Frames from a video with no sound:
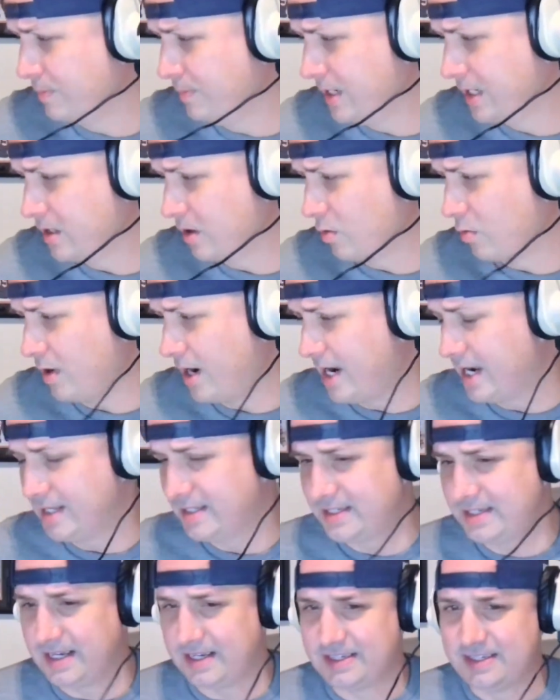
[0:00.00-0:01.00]
DeMeco
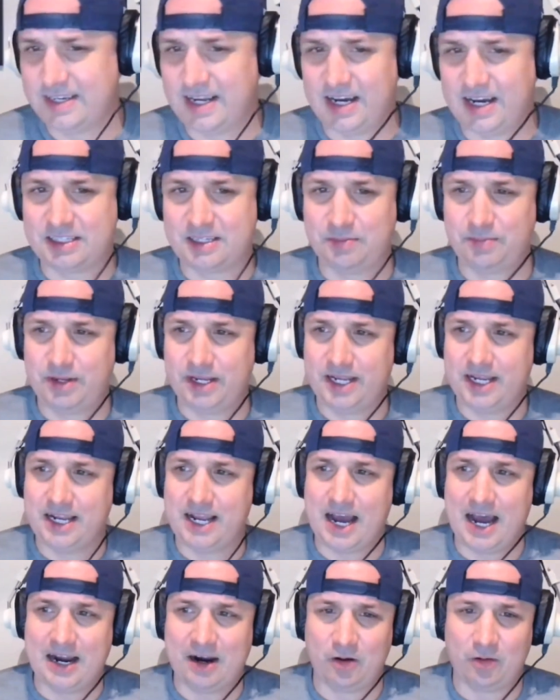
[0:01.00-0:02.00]
Ryans says not to
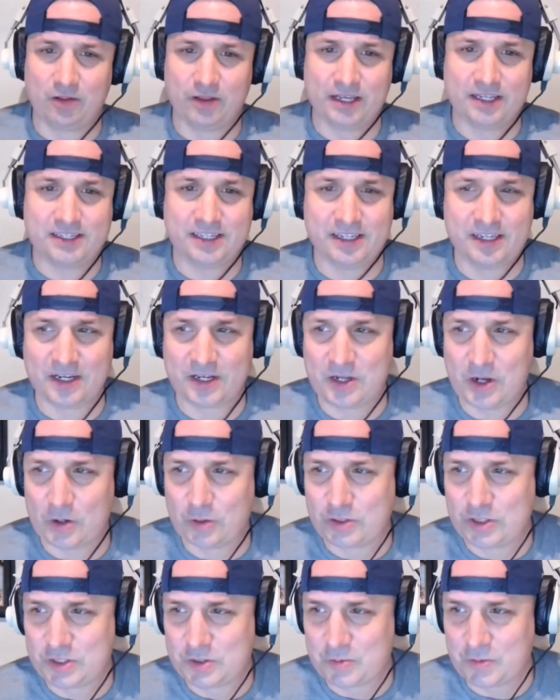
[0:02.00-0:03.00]
be. I don't listen to
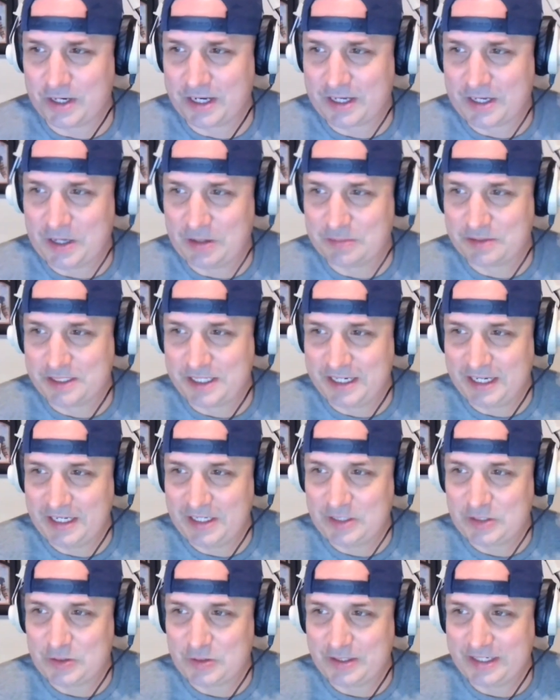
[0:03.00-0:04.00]
coaches when it comes to
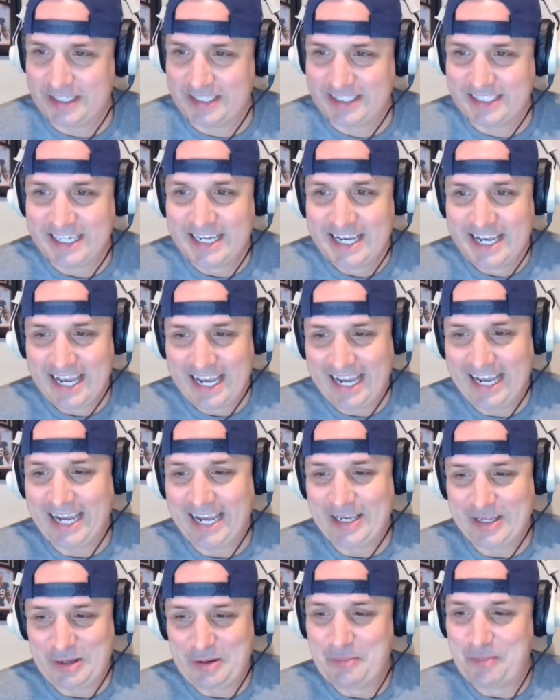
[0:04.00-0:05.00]
injuries,
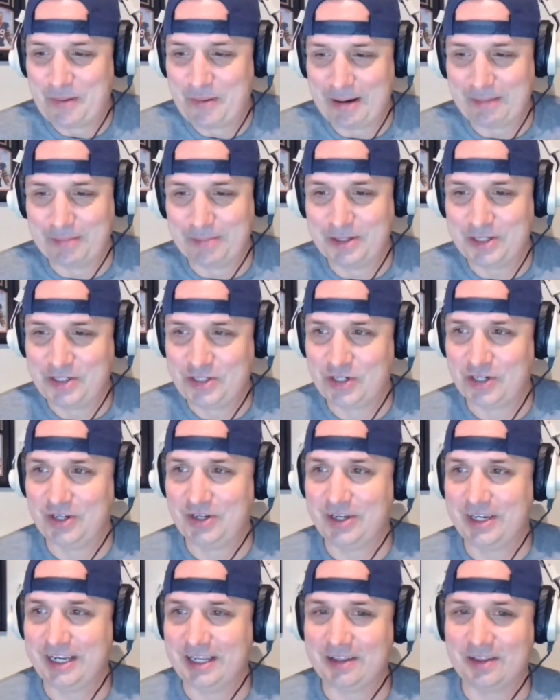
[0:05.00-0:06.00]
and you probably
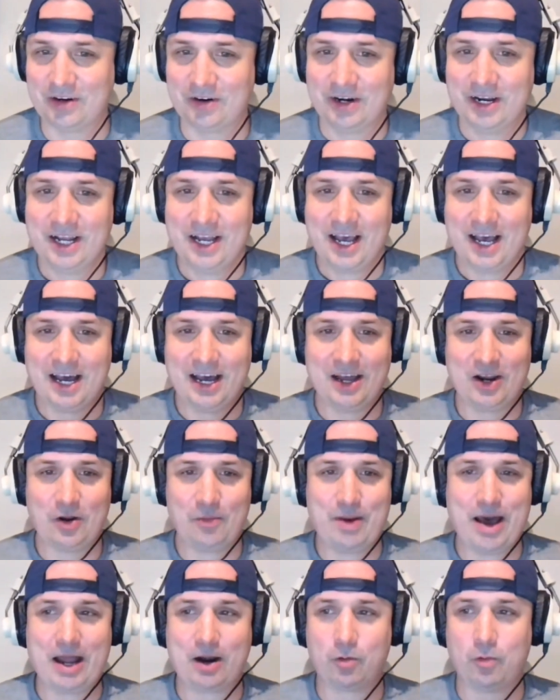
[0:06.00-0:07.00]
shouldn't either.
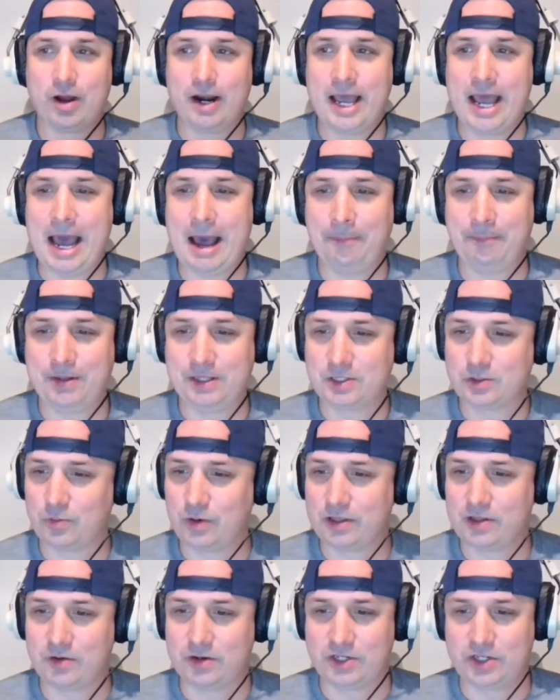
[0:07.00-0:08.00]
No matter what happens,
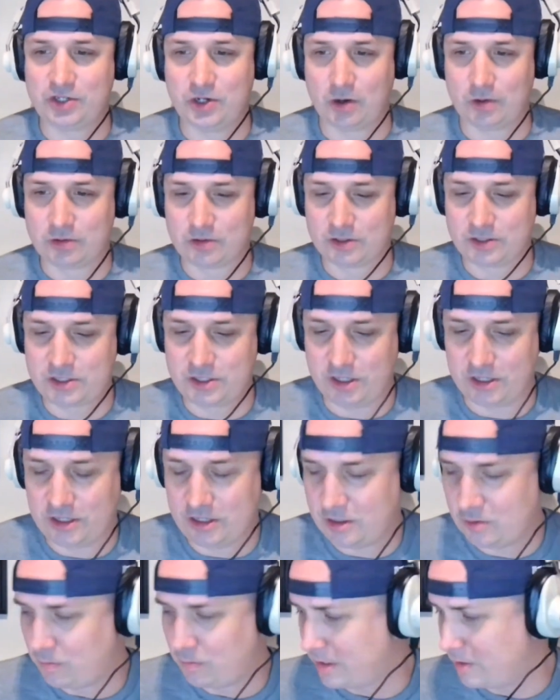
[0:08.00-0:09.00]
whether his shoulder's
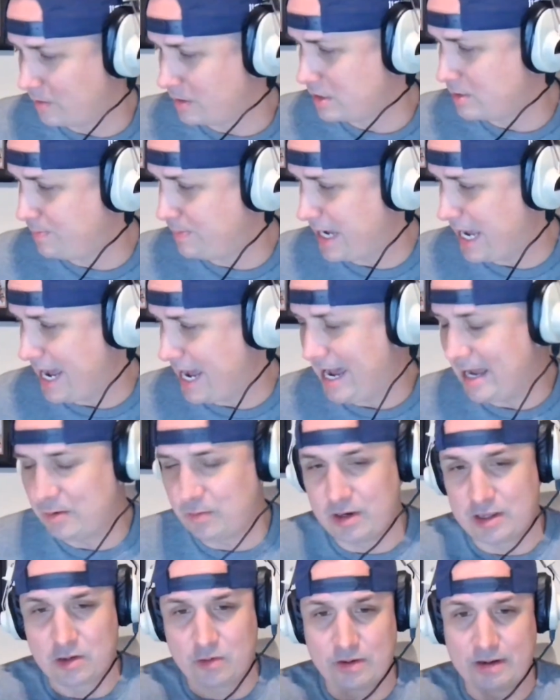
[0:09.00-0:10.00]
good, whether it's bad,
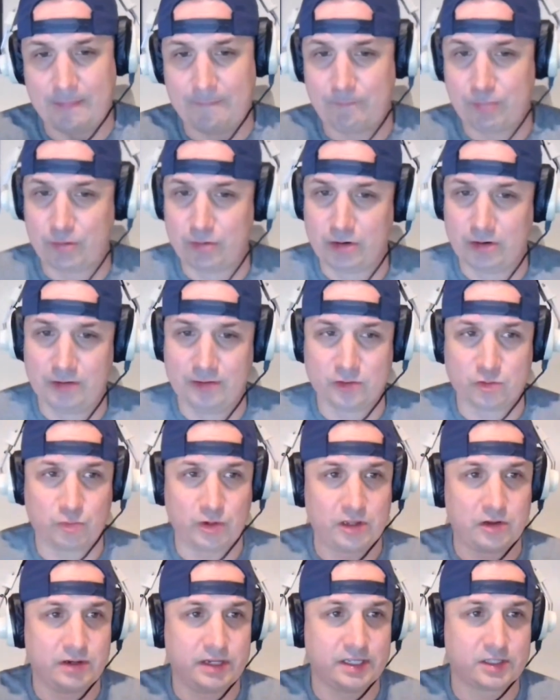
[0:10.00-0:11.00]
whether he improves,
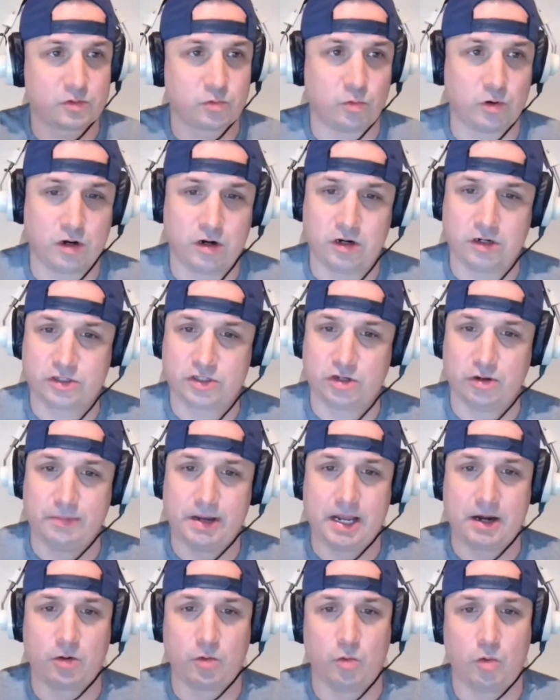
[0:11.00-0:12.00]
whether he gets worse, no
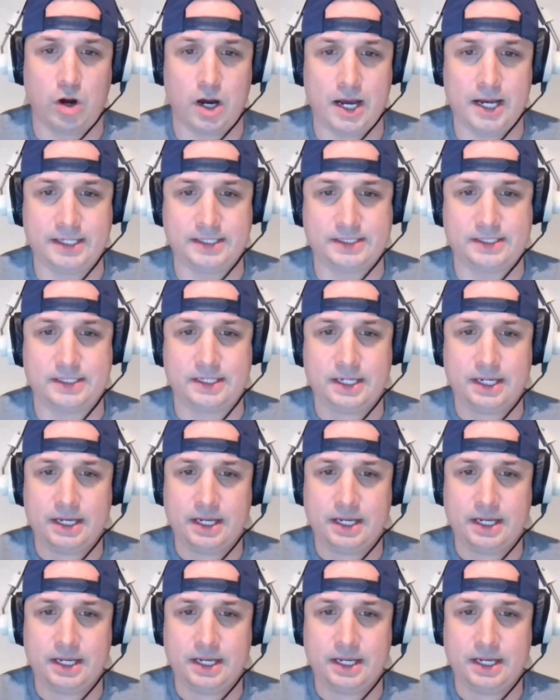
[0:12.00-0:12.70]
matter what,